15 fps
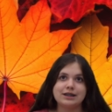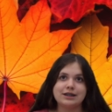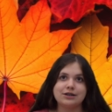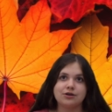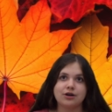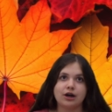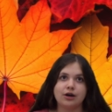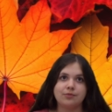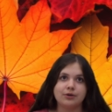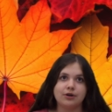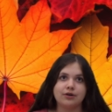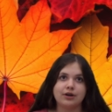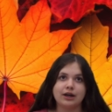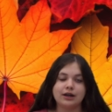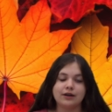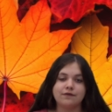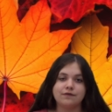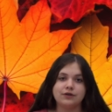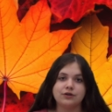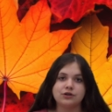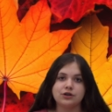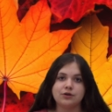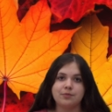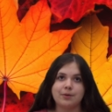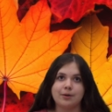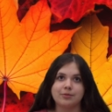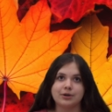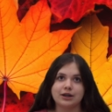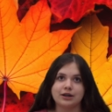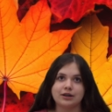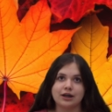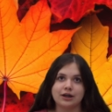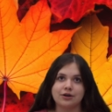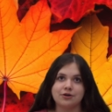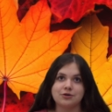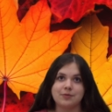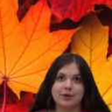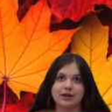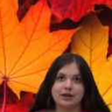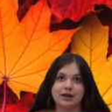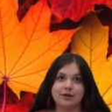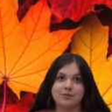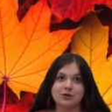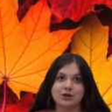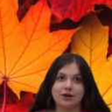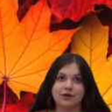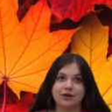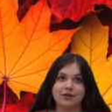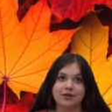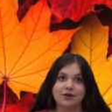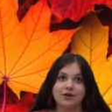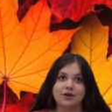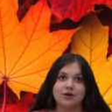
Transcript: needs your help locating a fugitive pumpkin that goes by the name Jareth.